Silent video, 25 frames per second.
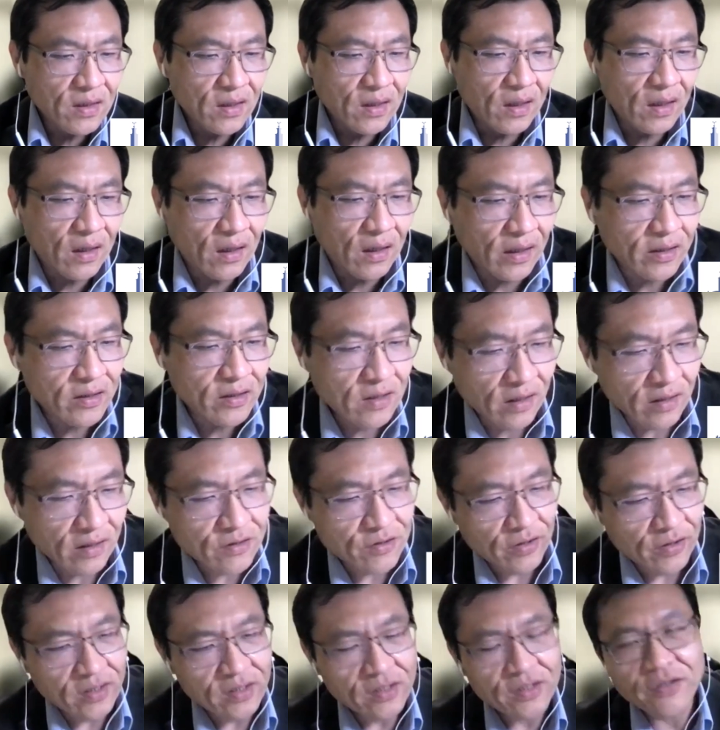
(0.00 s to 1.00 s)
I
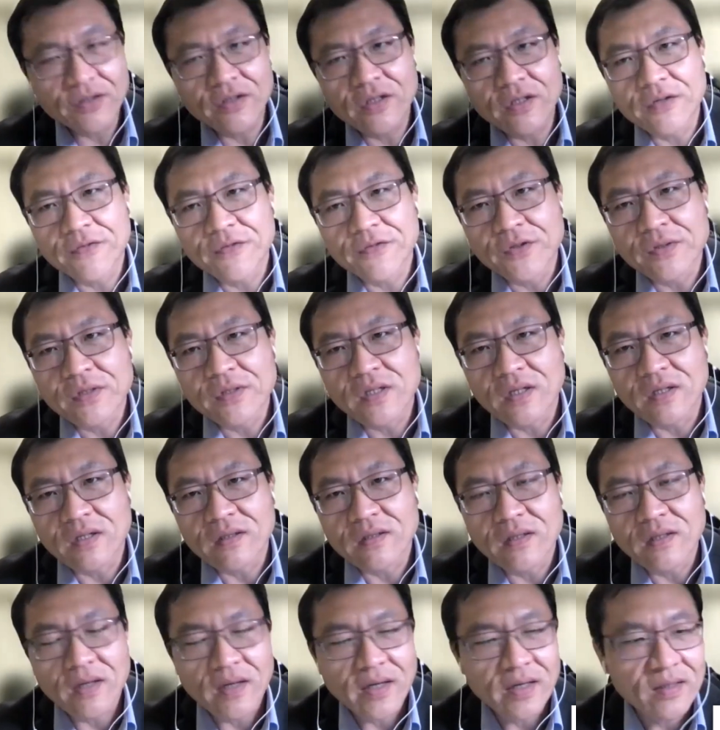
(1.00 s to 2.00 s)
tried to give you some
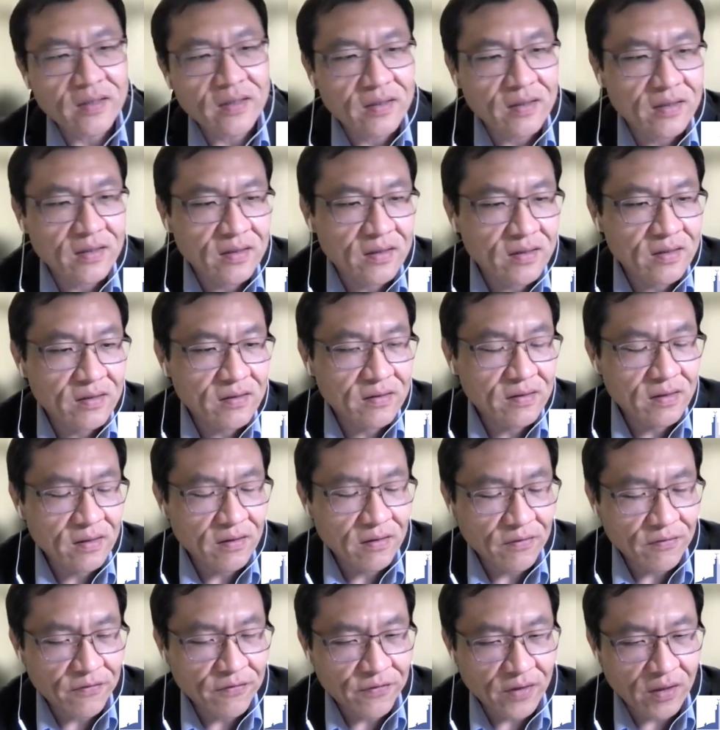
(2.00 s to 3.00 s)
ideas
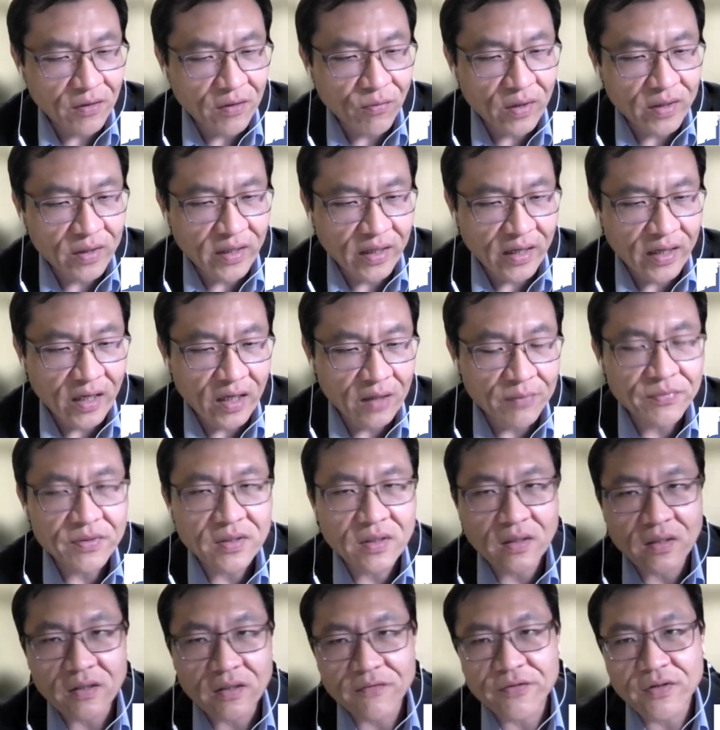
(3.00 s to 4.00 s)
from what I
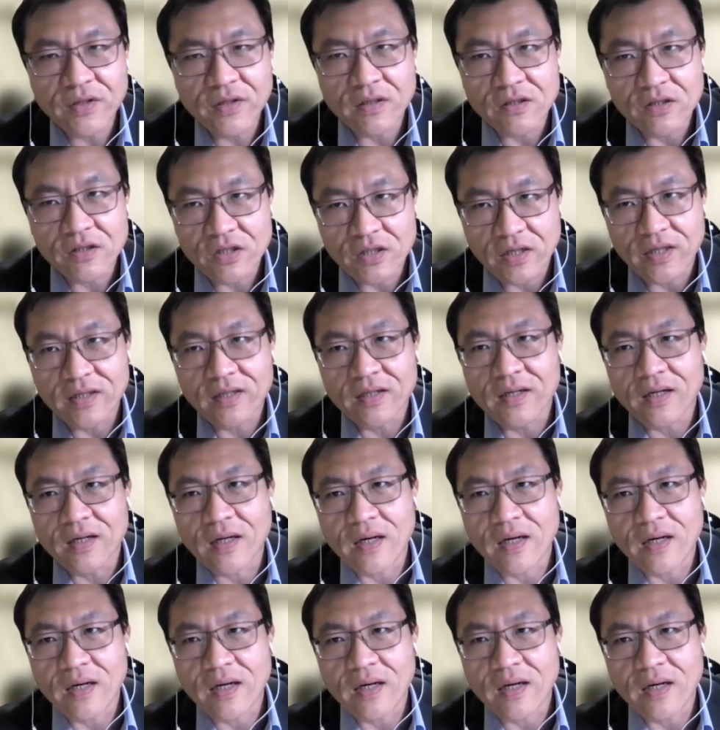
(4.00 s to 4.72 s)
observed in China.